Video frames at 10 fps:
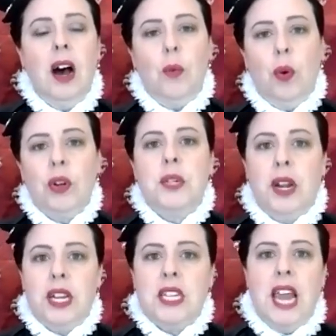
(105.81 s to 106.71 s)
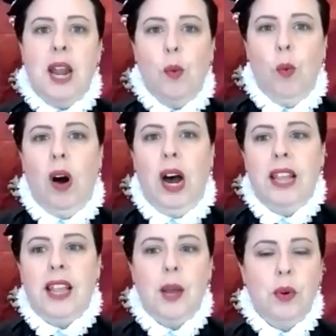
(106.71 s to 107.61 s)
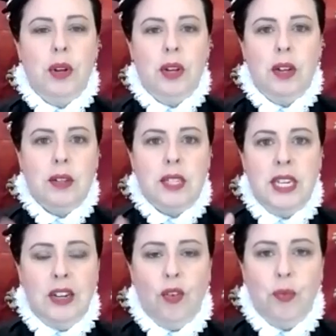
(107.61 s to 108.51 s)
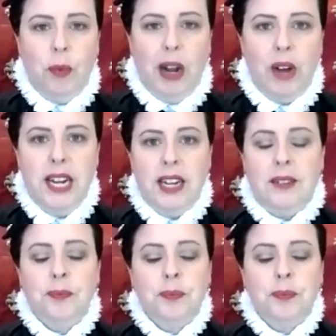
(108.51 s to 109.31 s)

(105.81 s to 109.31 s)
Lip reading: I wanted to understand why they were setting off my radar.